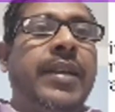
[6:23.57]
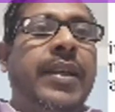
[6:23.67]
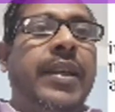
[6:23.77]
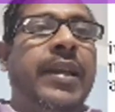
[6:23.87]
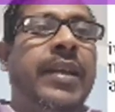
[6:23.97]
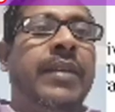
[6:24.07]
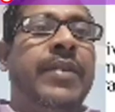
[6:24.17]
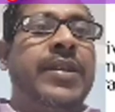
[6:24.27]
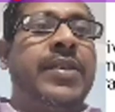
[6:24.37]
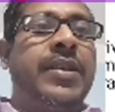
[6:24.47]

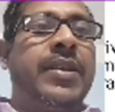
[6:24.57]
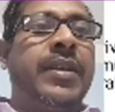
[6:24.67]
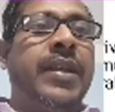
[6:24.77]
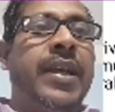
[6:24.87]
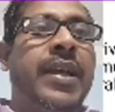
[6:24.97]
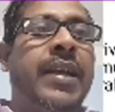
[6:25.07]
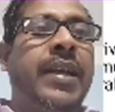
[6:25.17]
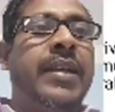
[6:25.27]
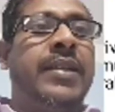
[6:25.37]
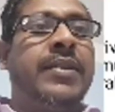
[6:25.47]
Elevation here
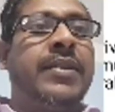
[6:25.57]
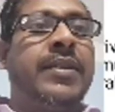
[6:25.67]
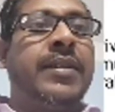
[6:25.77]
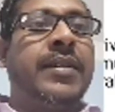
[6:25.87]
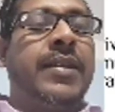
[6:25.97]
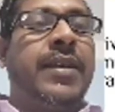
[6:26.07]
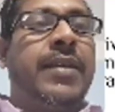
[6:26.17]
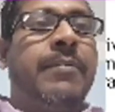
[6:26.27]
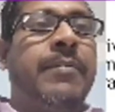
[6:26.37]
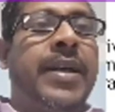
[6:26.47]
is
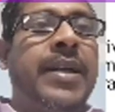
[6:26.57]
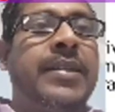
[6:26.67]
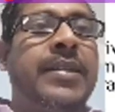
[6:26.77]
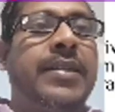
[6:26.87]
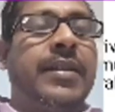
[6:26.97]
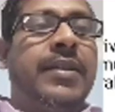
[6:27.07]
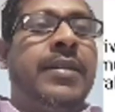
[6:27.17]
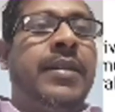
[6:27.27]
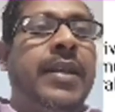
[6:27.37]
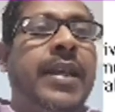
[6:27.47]
much
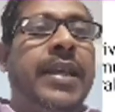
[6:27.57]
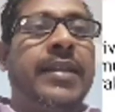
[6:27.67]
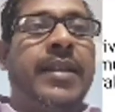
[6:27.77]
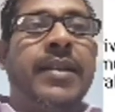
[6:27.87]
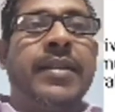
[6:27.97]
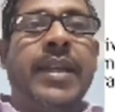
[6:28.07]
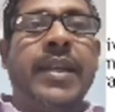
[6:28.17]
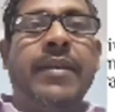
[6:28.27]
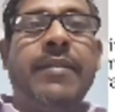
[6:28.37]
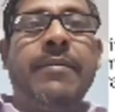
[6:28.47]
lesser
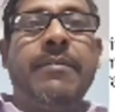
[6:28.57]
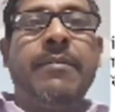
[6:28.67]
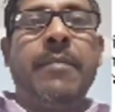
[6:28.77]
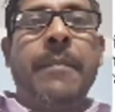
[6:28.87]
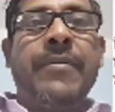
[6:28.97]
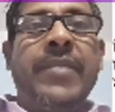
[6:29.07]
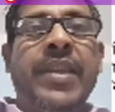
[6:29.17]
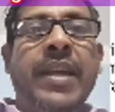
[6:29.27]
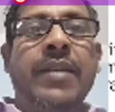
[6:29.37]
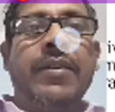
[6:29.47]
than
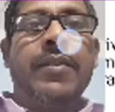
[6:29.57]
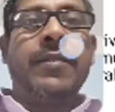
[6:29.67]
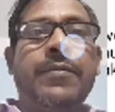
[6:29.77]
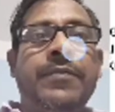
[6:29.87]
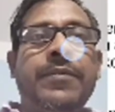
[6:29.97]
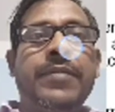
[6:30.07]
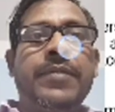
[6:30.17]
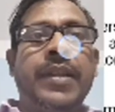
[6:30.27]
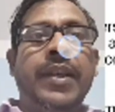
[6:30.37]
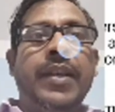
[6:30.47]
that of
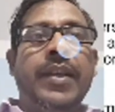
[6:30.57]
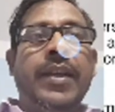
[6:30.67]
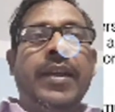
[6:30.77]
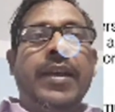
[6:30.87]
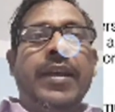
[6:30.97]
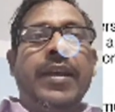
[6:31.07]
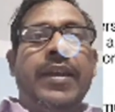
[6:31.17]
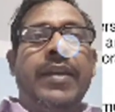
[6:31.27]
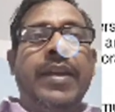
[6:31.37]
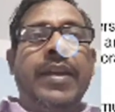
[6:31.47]
the
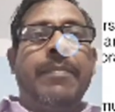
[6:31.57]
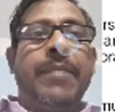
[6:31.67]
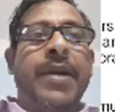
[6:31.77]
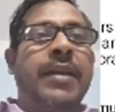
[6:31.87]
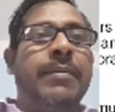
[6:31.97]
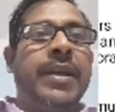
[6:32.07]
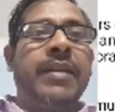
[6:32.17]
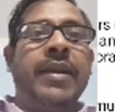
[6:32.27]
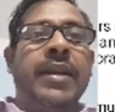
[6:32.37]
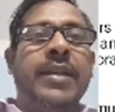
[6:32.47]
Nepal
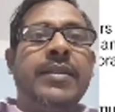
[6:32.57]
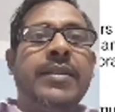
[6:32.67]
Himalayas.